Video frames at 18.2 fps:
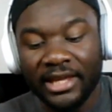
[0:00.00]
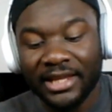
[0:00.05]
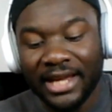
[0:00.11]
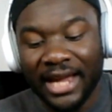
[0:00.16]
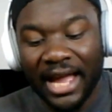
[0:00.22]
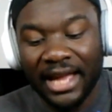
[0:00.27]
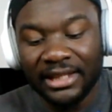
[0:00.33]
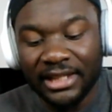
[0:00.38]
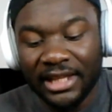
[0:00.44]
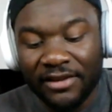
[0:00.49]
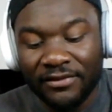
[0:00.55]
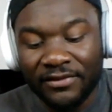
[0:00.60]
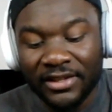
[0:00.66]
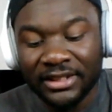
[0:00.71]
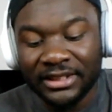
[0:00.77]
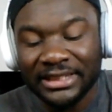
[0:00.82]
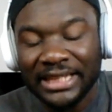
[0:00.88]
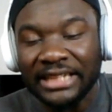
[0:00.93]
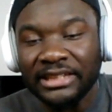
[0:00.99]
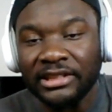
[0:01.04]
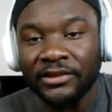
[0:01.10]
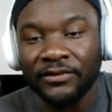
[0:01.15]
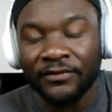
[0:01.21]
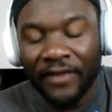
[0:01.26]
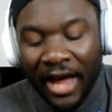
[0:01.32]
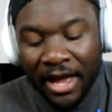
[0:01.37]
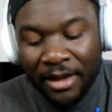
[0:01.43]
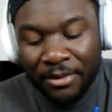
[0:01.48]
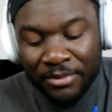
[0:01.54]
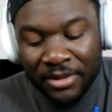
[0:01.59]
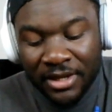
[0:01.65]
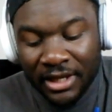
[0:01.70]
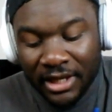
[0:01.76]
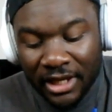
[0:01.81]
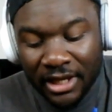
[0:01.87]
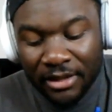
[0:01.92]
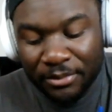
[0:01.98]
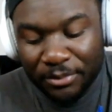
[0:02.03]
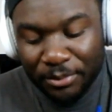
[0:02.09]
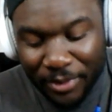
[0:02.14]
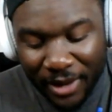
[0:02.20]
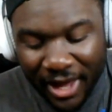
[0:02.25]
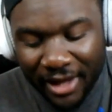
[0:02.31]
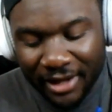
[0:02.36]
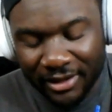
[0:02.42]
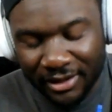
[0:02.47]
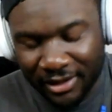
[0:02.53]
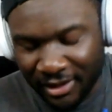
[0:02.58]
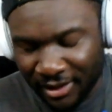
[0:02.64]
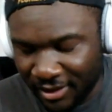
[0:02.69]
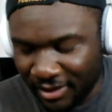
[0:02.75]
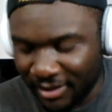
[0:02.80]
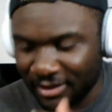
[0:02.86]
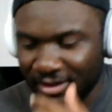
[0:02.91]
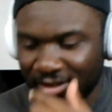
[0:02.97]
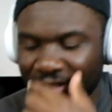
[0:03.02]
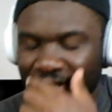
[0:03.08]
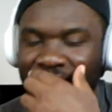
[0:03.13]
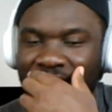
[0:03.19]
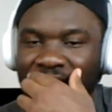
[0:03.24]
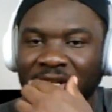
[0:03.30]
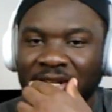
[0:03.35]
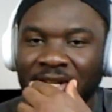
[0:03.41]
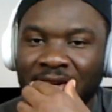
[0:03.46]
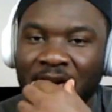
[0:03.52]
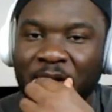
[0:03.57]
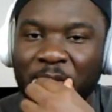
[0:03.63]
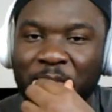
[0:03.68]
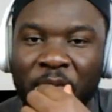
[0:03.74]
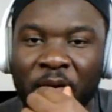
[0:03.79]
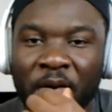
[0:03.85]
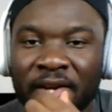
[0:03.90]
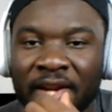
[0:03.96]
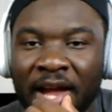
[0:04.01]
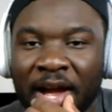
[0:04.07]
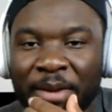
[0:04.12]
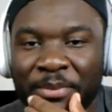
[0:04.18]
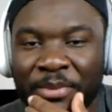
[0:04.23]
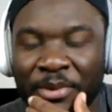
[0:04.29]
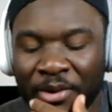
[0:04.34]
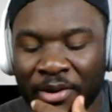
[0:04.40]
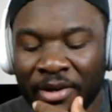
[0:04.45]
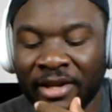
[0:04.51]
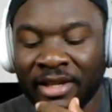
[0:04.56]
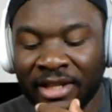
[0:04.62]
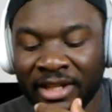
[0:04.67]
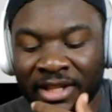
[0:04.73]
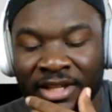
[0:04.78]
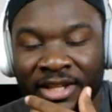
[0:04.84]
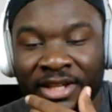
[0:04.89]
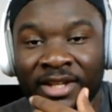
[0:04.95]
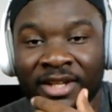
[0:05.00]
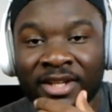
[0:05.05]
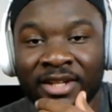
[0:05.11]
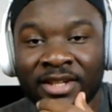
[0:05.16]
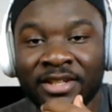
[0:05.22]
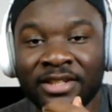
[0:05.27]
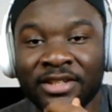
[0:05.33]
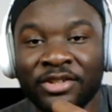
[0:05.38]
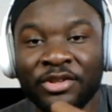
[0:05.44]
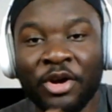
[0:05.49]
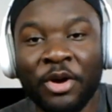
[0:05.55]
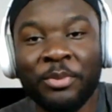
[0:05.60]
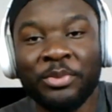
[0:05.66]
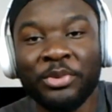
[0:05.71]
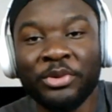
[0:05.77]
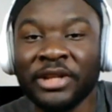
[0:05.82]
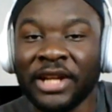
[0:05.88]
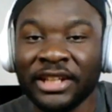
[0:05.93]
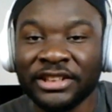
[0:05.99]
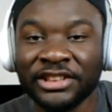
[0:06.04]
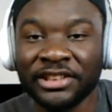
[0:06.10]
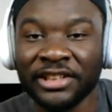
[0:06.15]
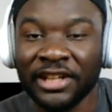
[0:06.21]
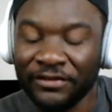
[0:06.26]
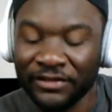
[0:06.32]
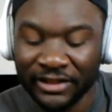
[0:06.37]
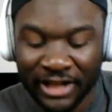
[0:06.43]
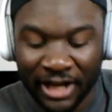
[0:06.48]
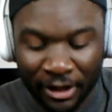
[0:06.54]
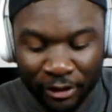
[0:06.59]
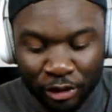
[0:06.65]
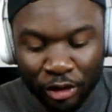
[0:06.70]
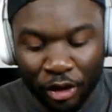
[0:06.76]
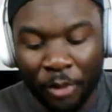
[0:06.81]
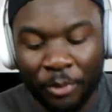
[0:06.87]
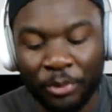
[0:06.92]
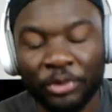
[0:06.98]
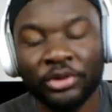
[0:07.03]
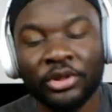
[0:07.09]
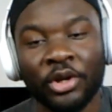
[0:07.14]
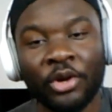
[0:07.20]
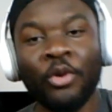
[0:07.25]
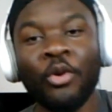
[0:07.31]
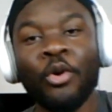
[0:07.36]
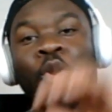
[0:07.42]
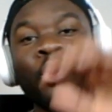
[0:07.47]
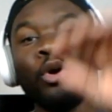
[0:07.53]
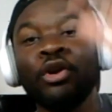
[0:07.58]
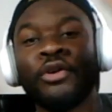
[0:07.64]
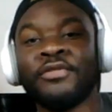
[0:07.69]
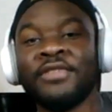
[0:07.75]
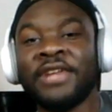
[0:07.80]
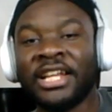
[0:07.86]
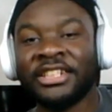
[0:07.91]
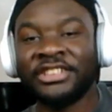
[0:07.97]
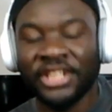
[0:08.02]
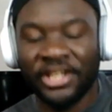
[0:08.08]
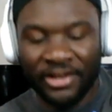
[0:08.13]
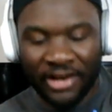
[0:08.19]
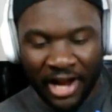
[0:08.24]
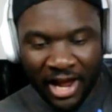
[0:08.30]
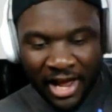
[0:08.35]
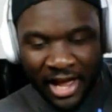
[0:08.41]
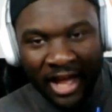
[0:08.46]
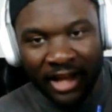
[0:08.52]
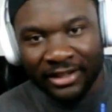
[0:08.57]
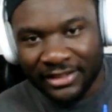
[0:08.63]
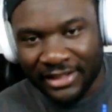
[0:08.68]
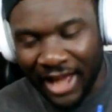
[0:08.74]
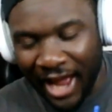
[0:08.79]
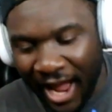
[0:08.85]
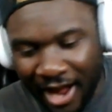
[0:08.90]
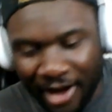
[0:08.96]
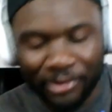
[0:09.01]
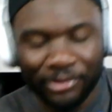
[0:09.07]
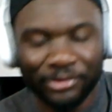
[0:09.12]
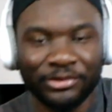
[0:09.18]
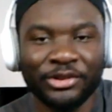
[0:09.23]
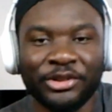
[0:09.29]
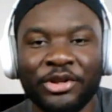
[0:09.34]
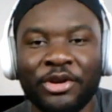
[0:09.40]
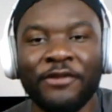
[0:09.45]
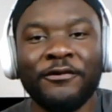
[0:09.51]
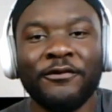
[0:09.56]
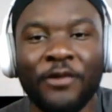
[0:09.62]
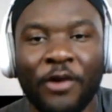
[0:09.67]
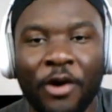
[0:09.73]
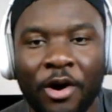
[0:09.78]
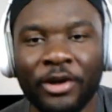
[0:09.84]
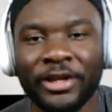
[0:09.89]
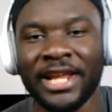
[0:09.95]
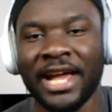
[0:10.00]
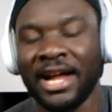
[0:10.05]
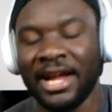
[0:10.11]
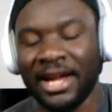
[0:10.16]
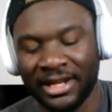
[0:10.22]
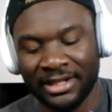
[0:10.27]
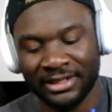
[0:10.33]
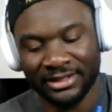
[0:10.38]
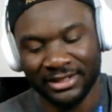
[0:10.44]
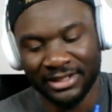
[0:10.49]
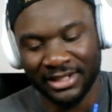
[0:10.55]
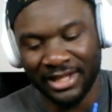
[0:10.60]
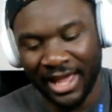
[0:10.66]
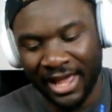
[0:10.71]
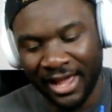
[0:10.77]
He can't even satisfy me in bed. Burna Boy, you don't put Nigeria for down. You don't put the whole of Nigeria down. You don't fold their hand.